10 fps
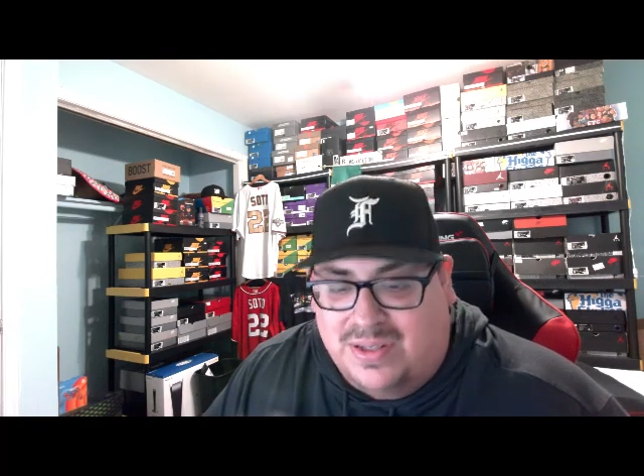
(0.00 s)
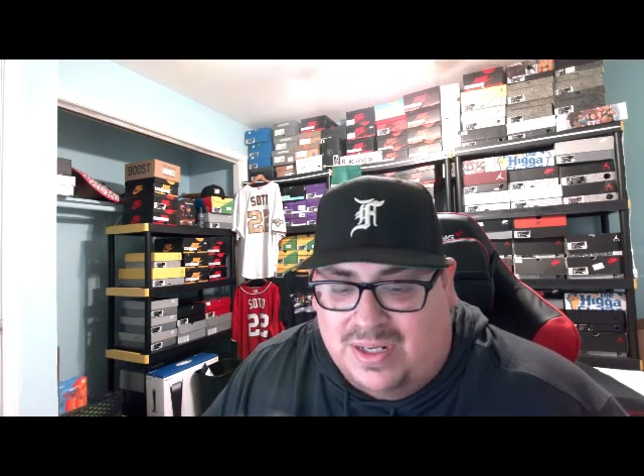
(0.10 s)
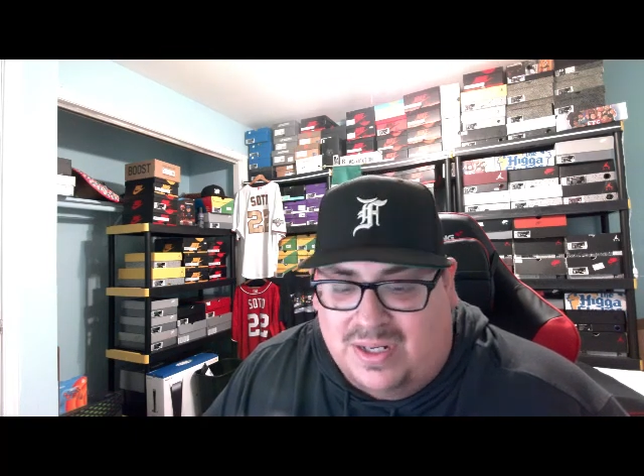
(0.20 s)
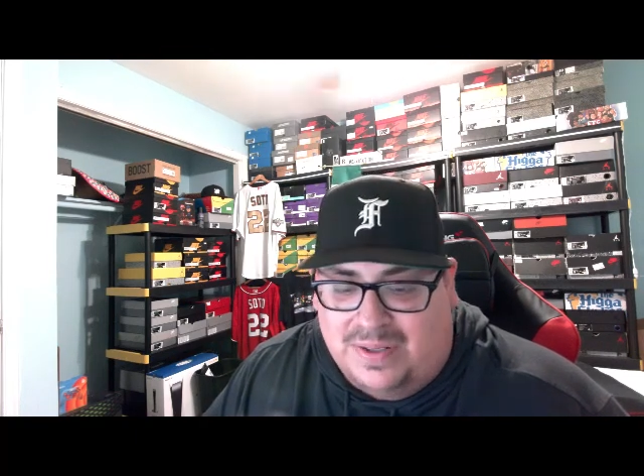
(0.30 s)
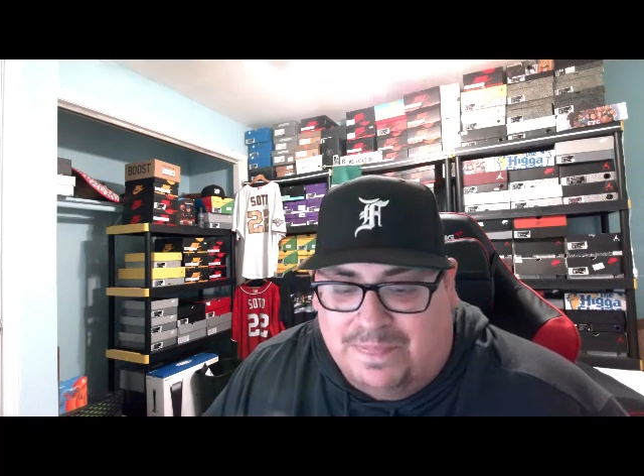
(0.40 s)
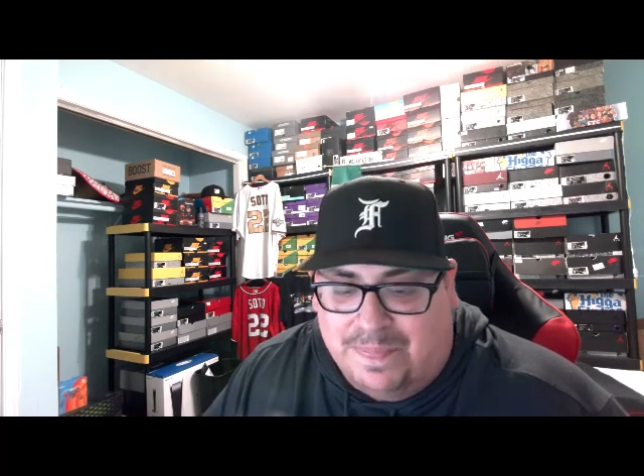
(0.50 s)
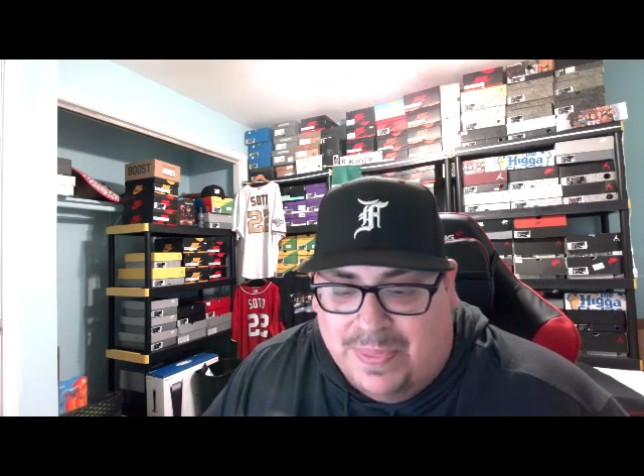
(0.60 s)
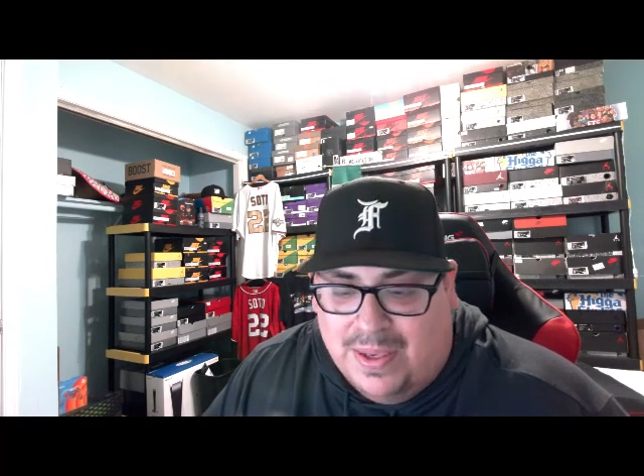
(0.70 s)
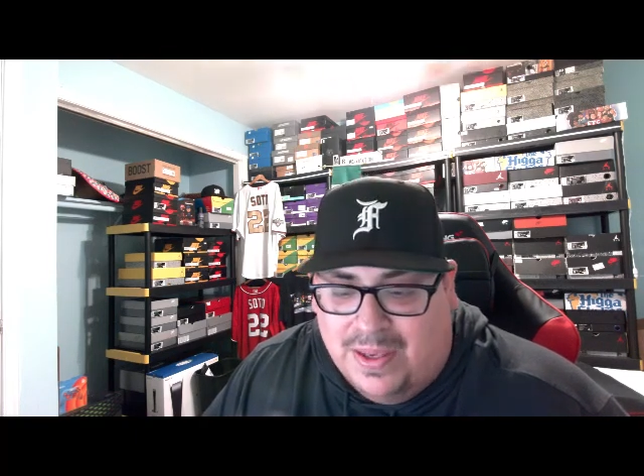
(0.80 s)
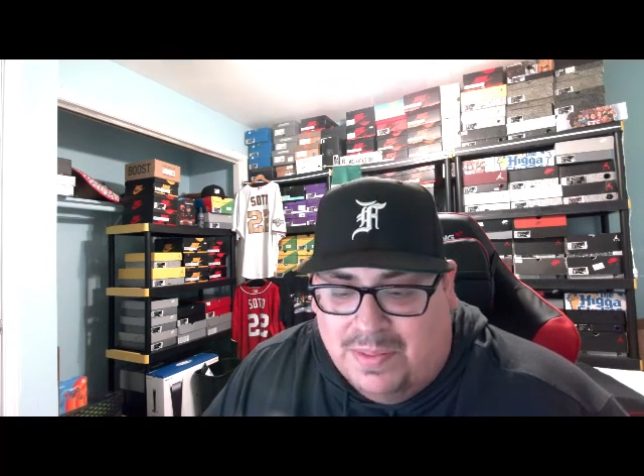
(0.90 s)

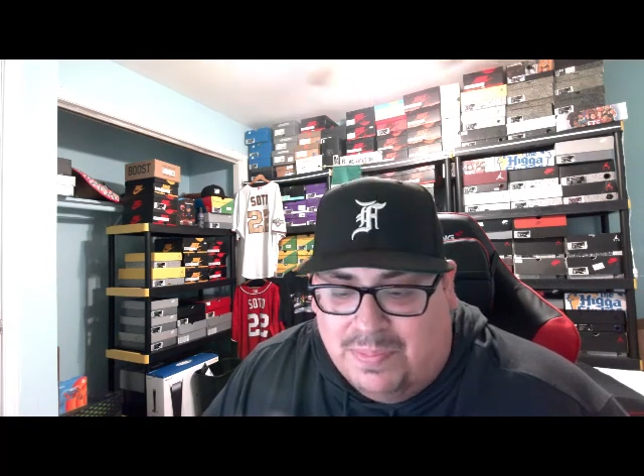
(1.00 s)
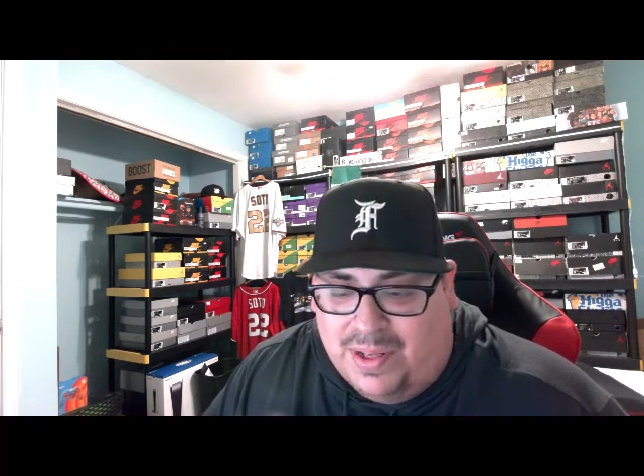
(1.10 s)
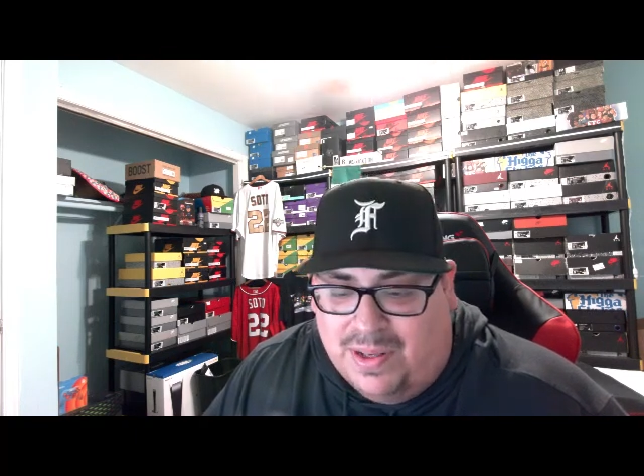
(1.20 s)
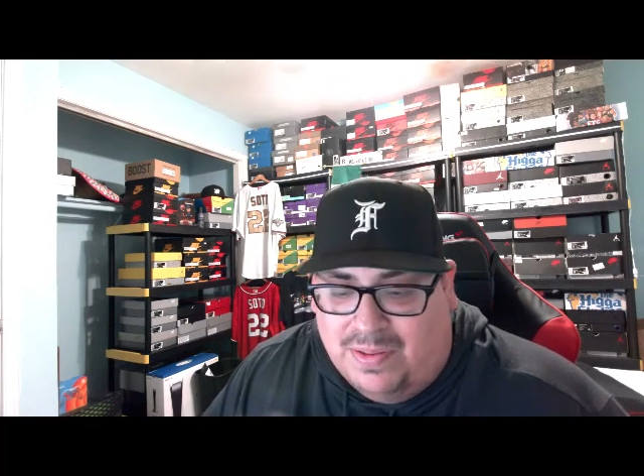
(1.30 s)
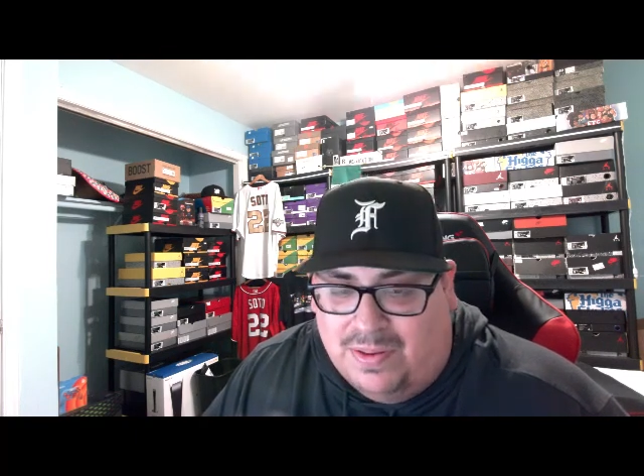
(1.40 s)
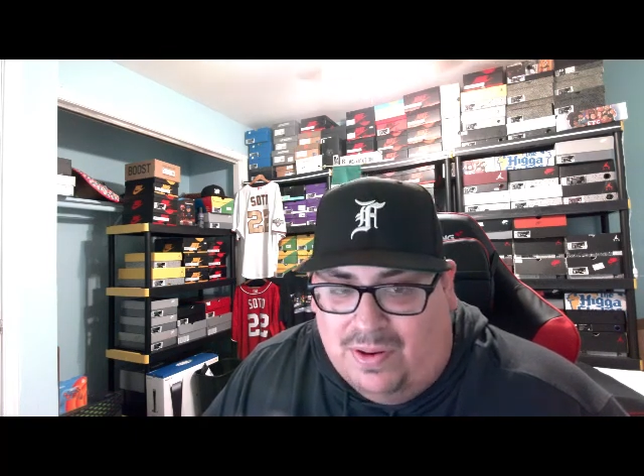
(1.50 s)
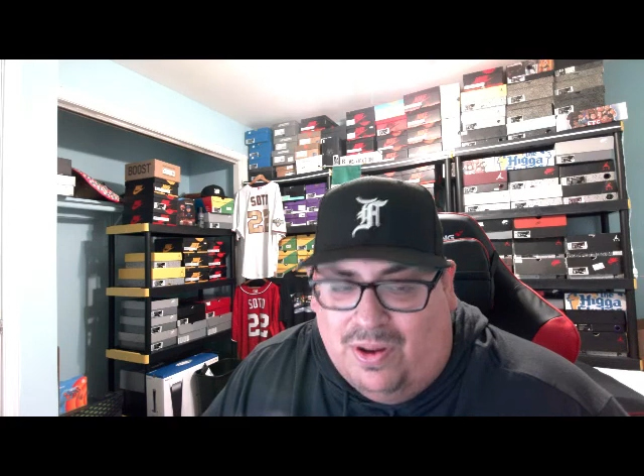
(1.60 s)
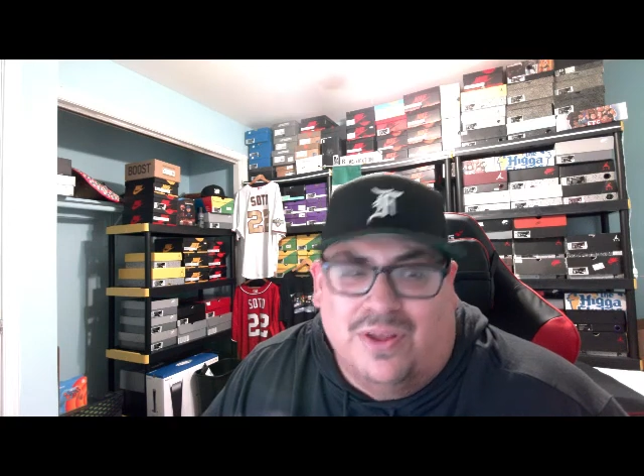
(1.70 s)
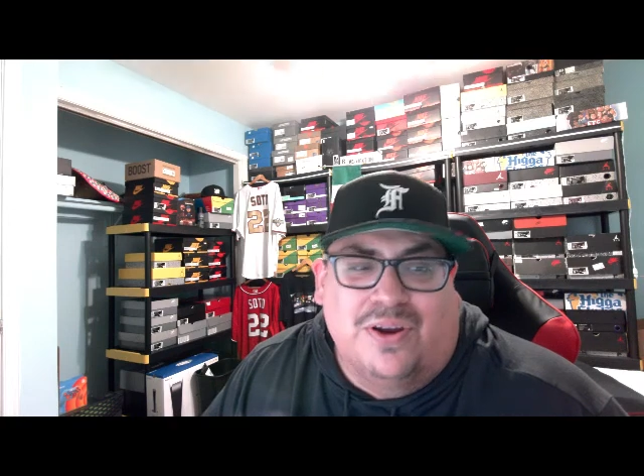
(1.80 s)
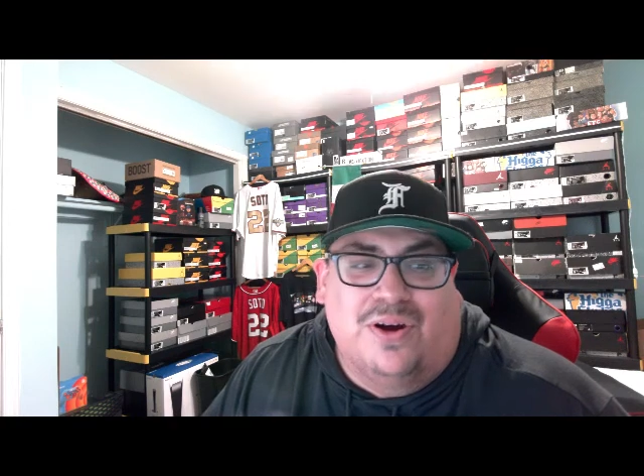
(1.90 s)
But
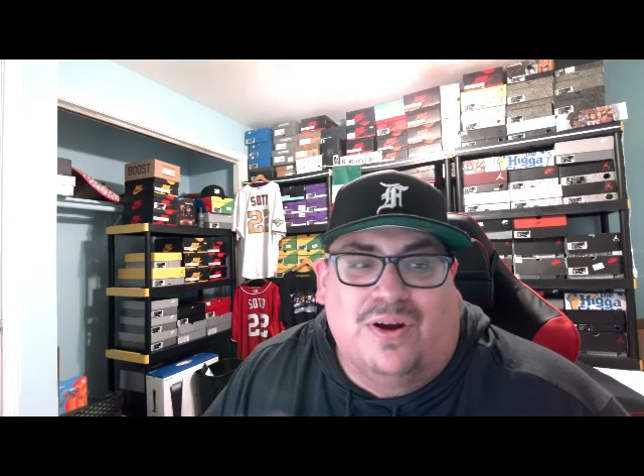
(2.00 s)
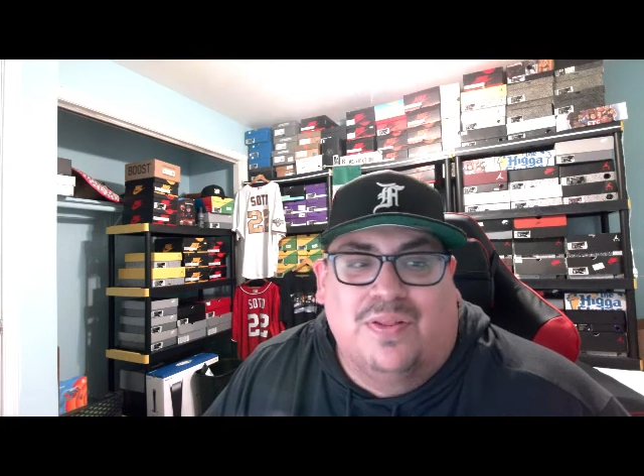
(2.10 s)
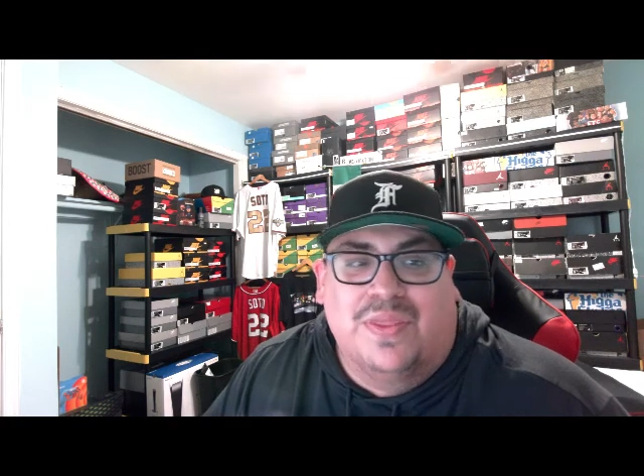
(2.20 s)
all in all,